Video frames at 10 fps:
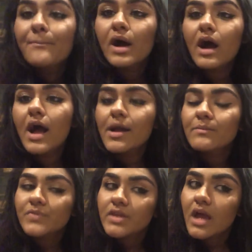But
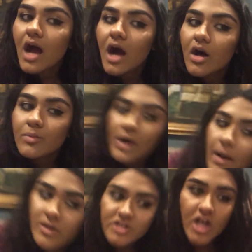I'll
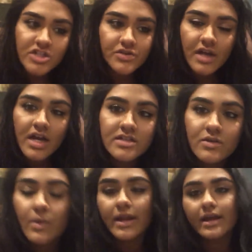probably talk to you guys
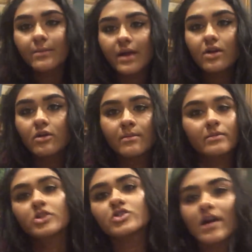when I get back home. I'm
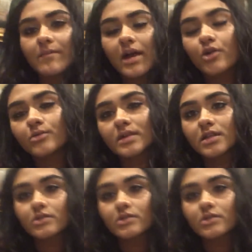gonna drive back home in a